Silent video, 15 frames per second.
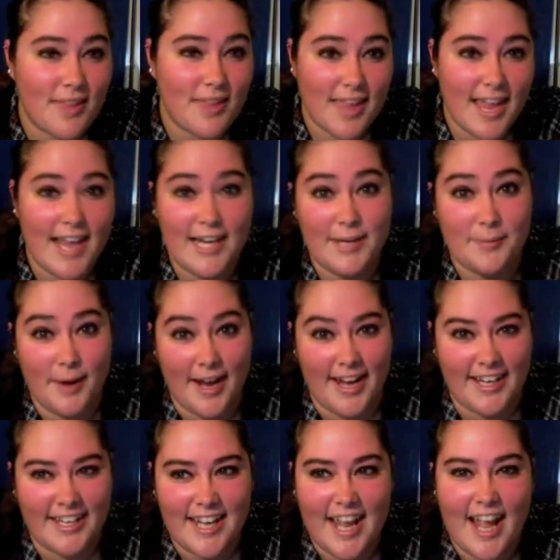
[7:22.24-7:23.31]

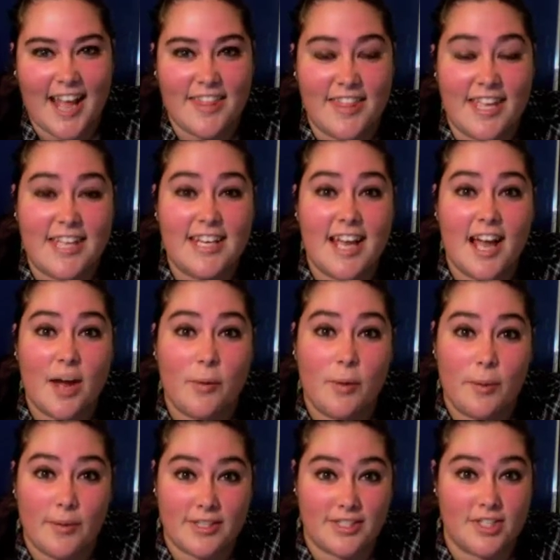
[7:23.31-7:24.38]
anyway, then
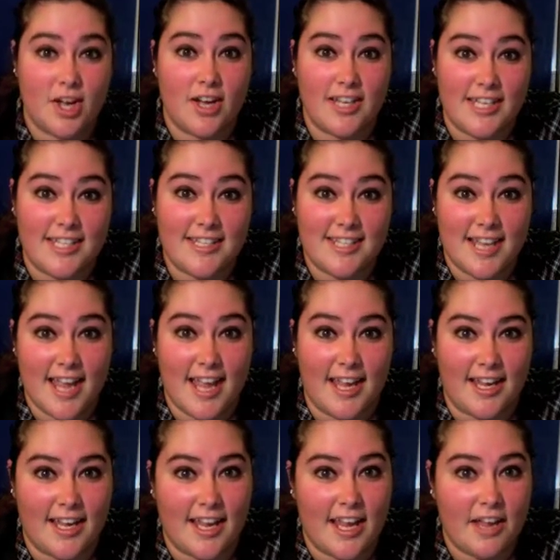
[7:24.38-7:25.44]
we went and saw Easy
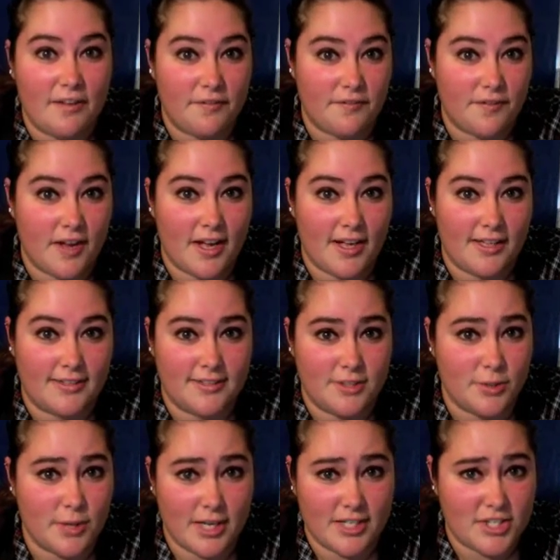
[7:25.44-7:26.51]
A. If
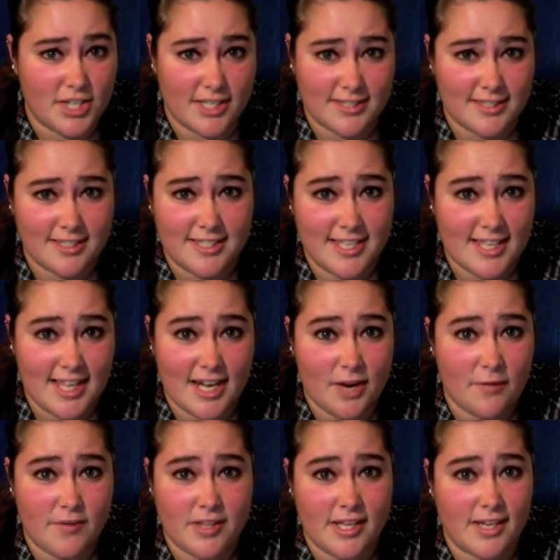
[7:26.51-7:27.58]
you get a chance to see that
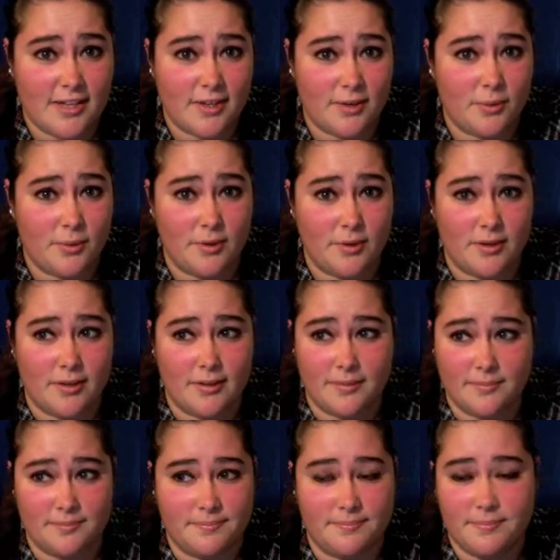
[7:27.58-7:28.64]
over there
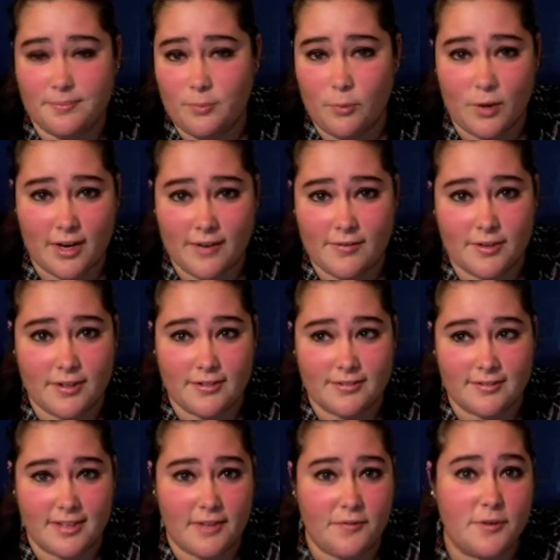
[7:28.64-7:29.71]
or
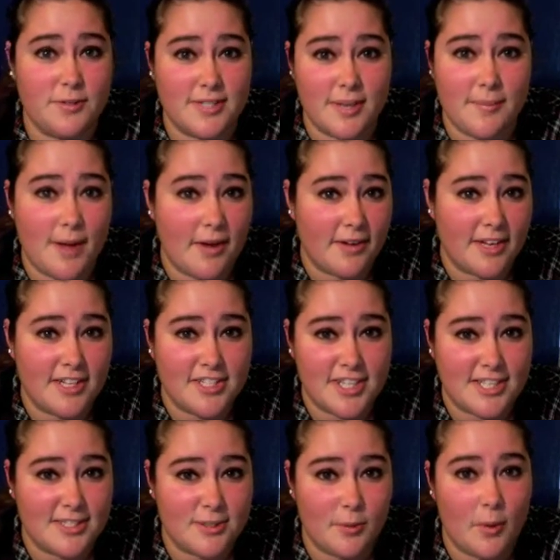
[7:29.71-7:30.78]
whatever, if you somehow get a
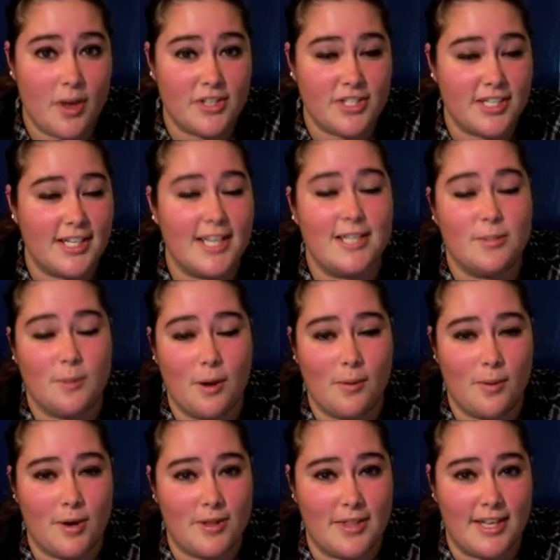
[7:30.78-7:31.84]
chance to watch it, it's well
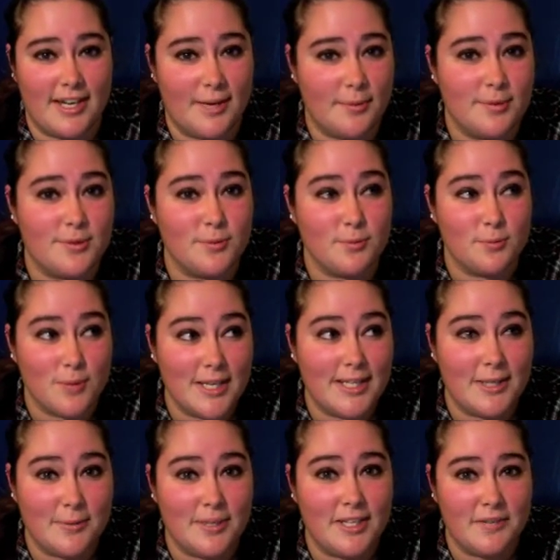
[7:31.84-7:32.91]
worth it. It was
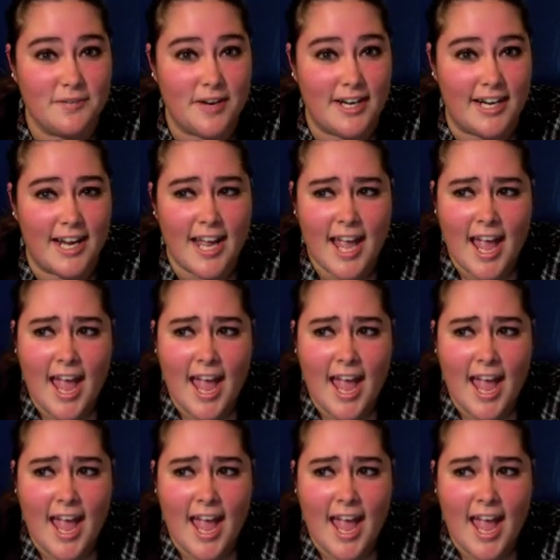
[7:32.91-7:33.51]
really, really funny.